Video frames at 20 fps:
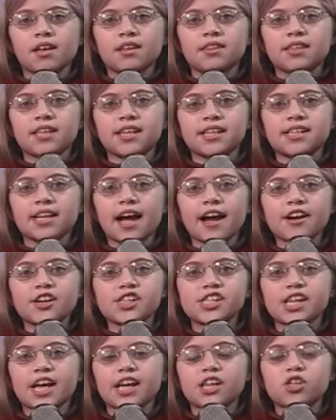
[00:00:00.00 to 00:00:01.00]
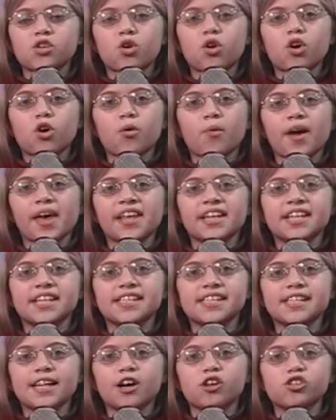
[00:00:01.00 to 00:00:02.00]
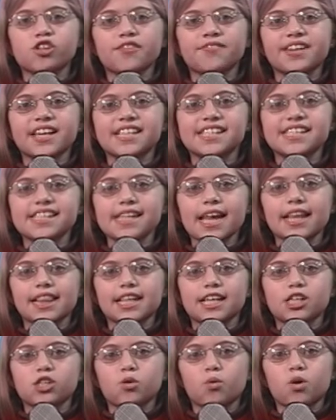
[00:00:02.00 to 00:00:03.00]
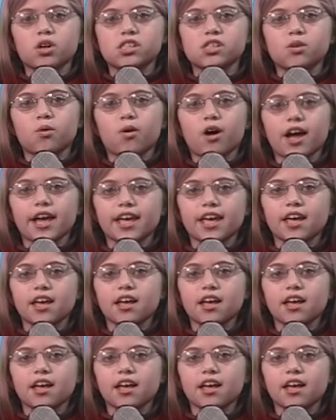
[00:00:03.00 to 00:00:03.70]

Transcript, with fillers: the entire state tore away and is now drifting steadily towards Hawaii.